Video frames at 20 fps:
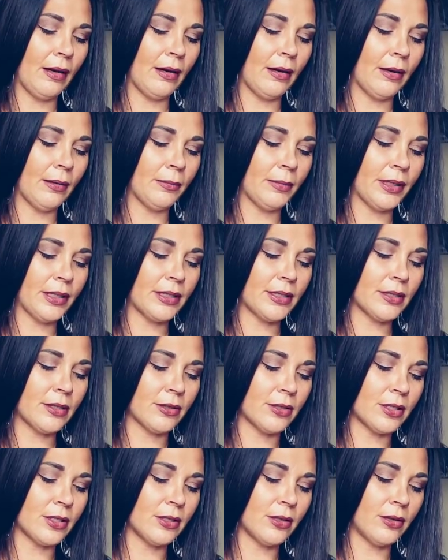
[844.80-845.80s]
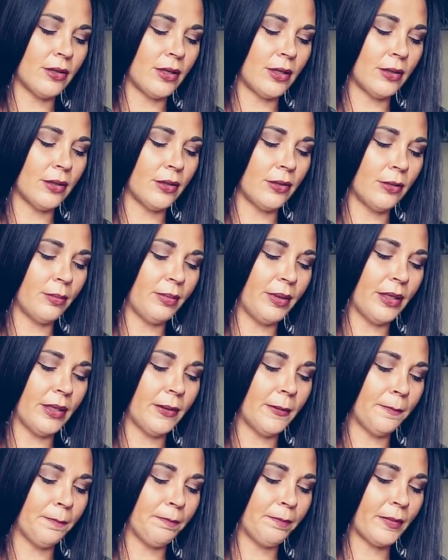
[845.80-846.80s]
um, because there's still a little
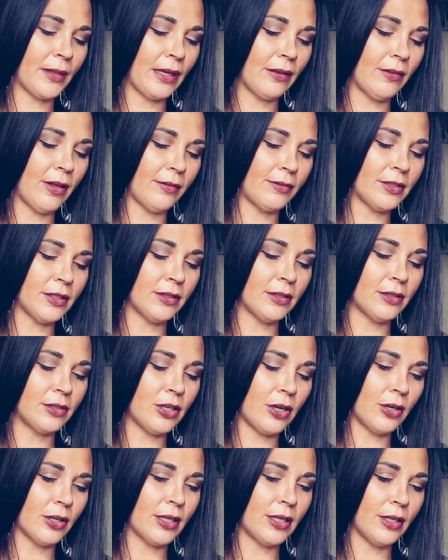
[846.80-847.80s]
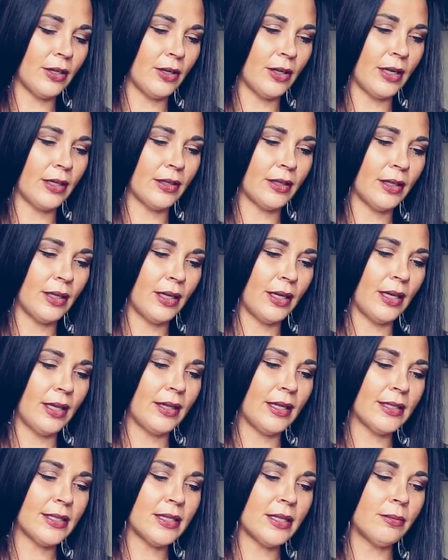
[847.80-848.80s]
bit left in the dark here. And
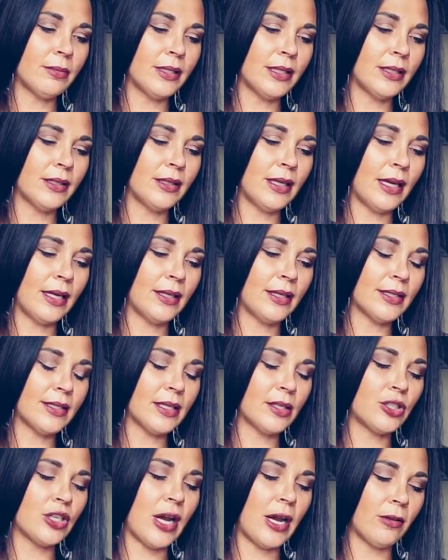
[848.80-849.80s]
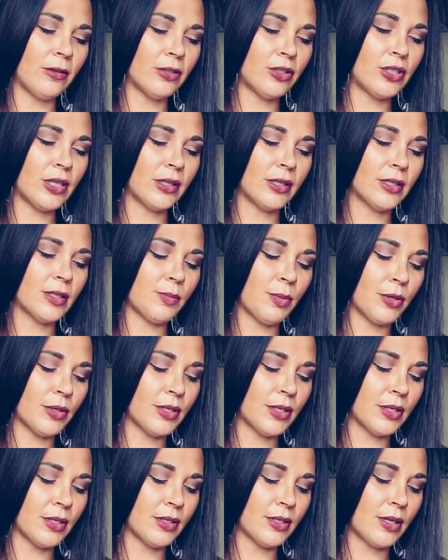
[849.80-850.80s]
that's something that that's a challenge that this
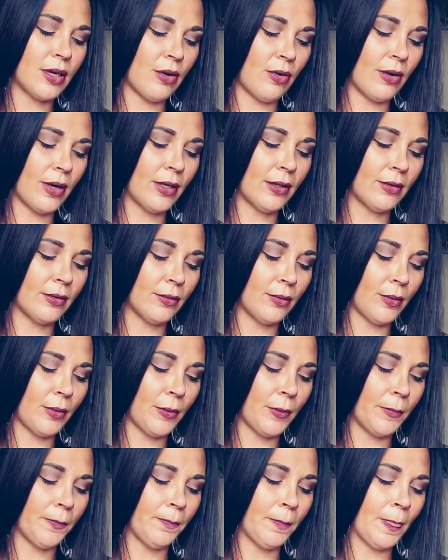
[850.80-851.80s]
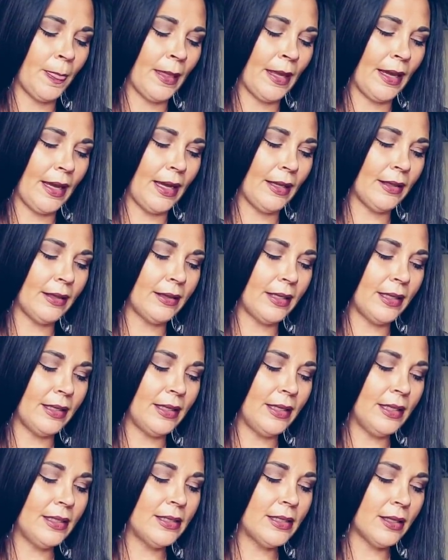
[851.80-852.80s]
person is going through and that they
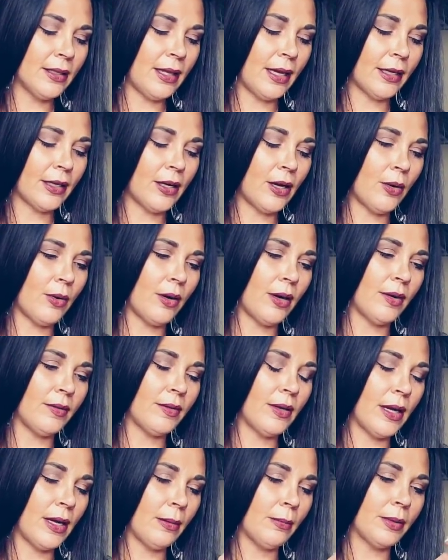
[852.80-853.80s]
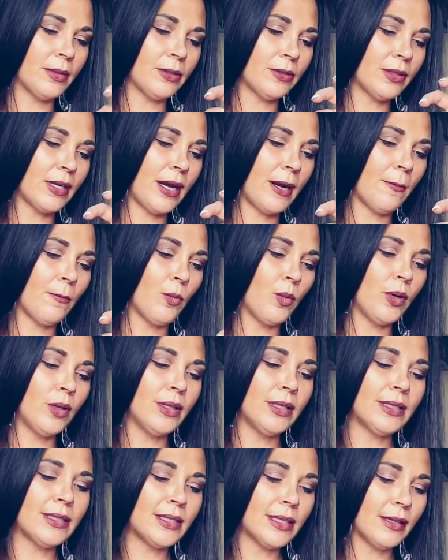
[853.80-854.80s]
need to let go of, but they're not
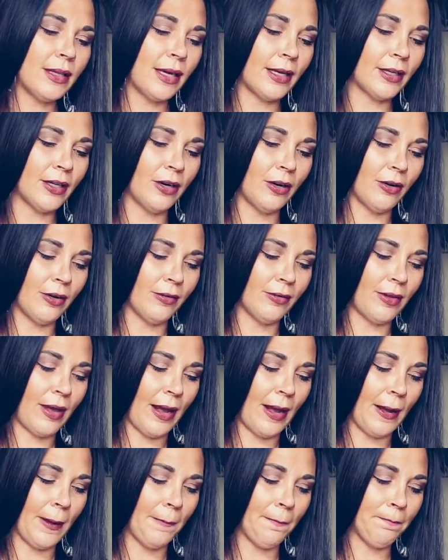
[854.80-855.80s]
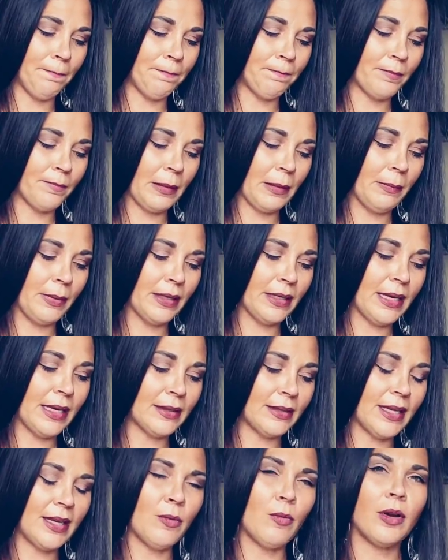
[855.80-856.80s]
willing to let go of that. But
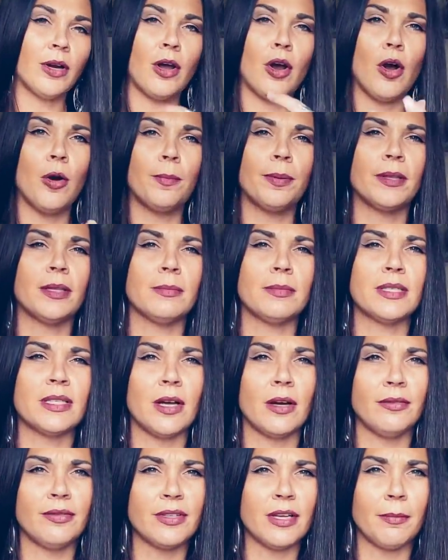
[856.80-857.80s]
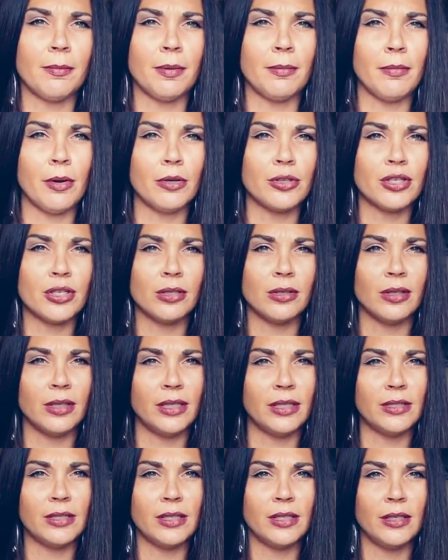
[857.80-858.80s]
yet they want to open themselves up
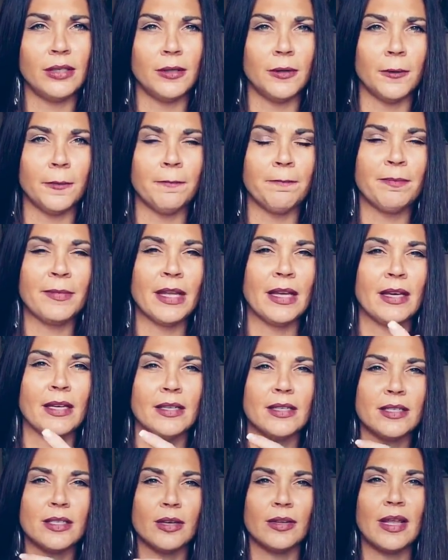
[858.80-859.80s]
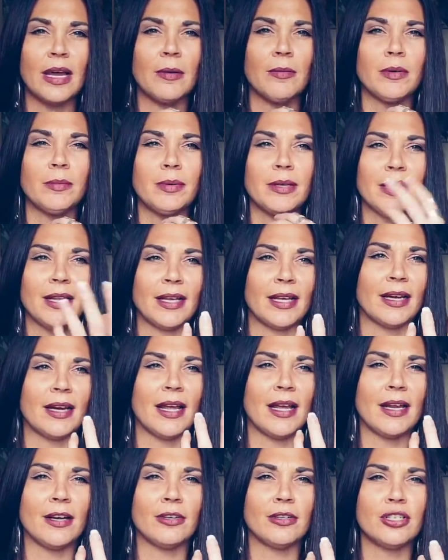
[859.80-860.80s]
emotionally to you. So that would be like an
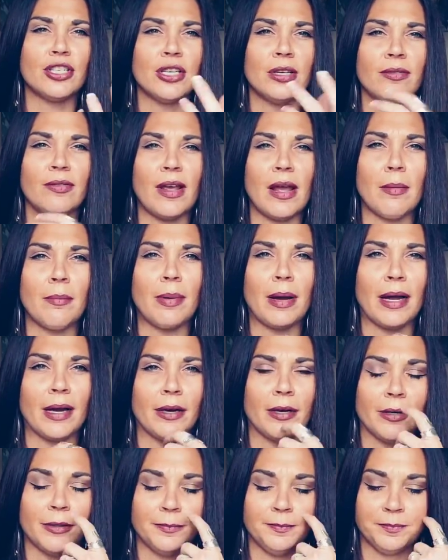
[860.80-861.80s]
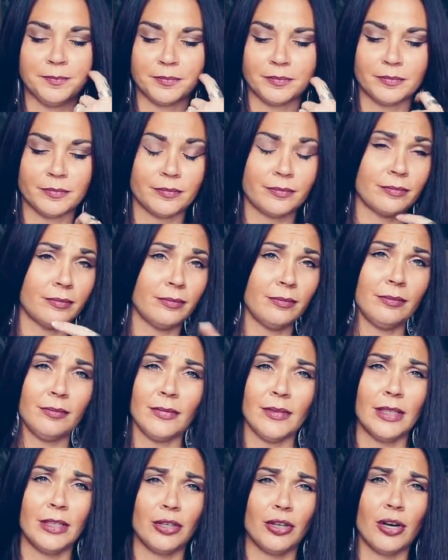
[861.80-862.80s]
energy vampire.
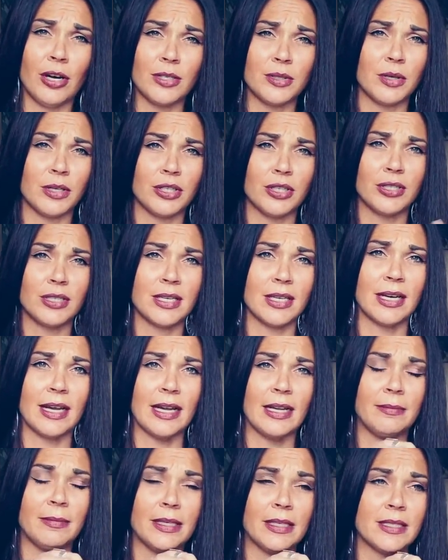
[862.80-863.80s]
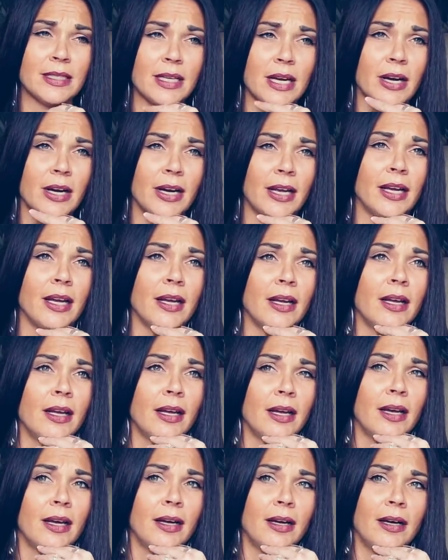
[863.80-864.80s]
Your cross watcher is going to hate me. Sorry.
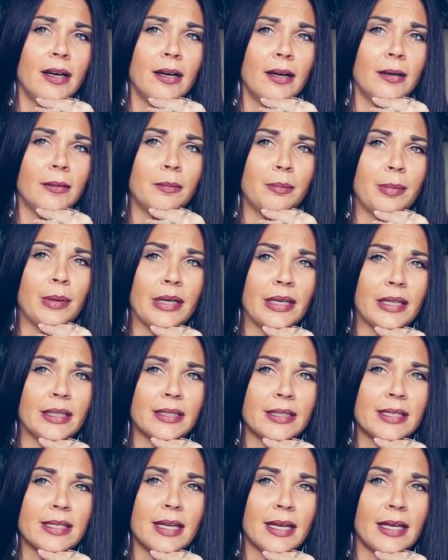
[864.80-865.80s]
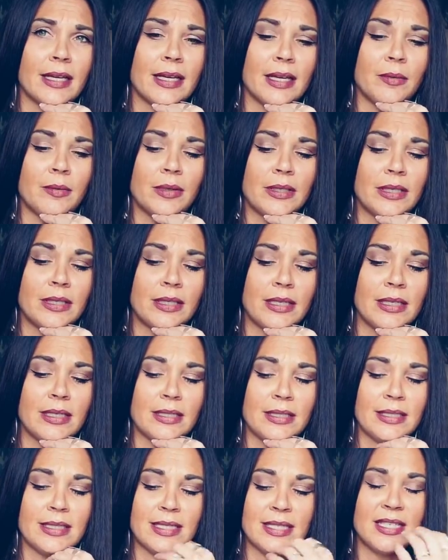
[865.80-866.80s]
Um, but it's like it would
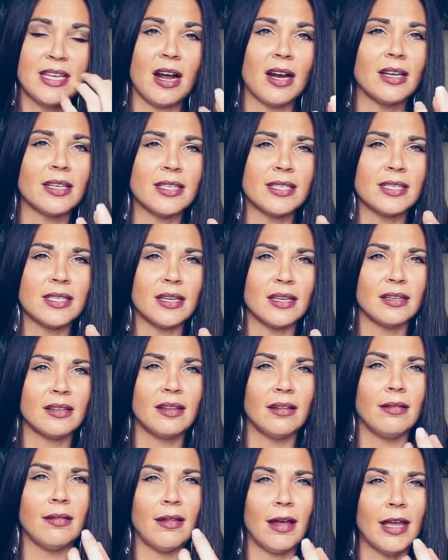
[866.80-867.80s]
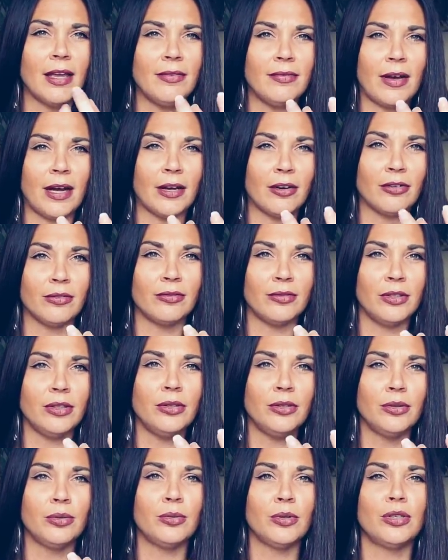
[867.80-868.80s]
it sucks the life out of
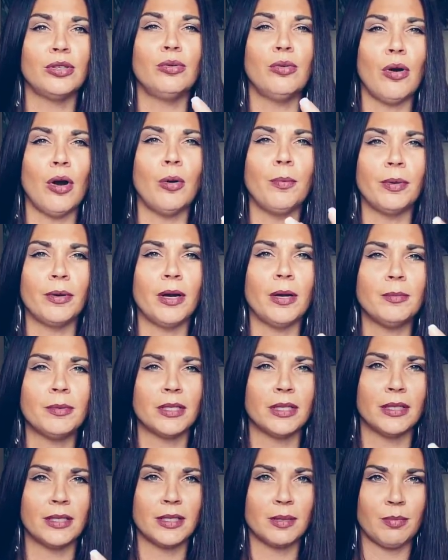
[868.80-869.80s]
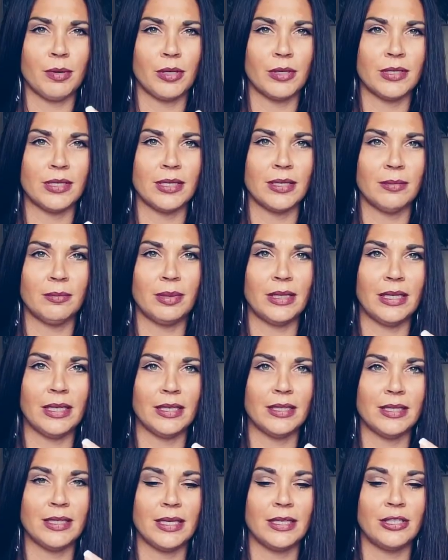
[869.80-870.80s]
you when you open up to this person
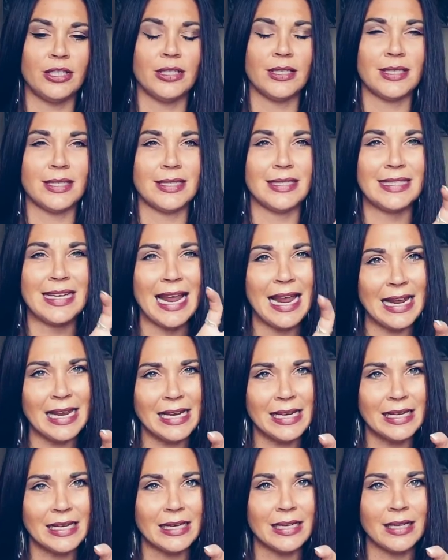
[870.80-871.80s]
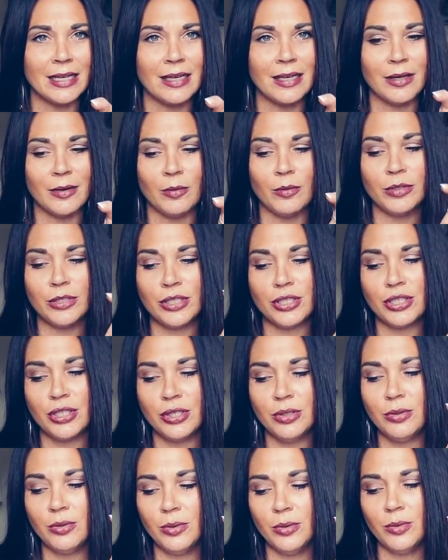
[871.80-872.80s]
because they just take what
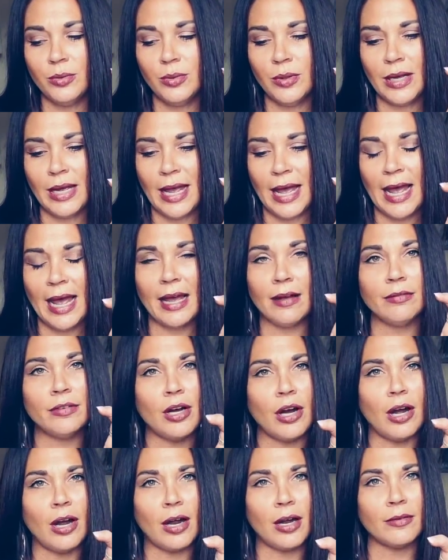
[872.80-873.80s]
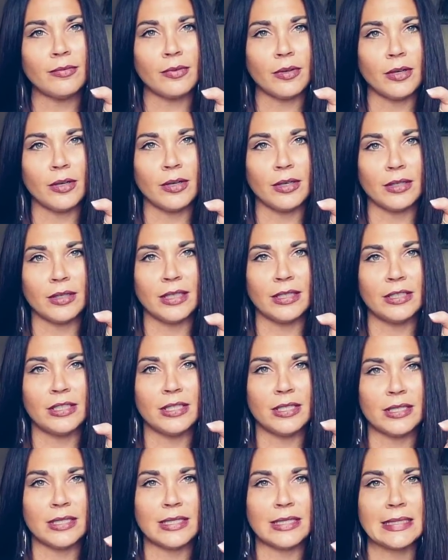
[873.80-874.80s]
you have to offer and they
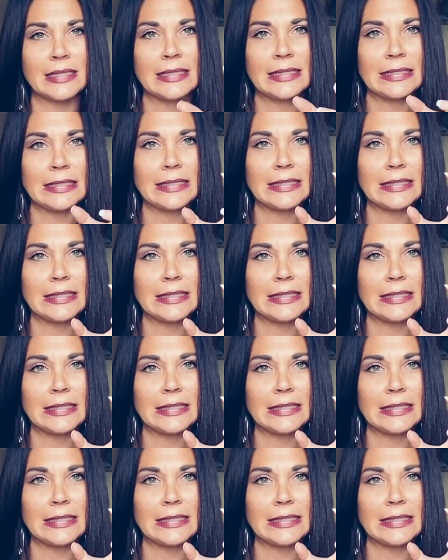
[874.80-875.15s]
just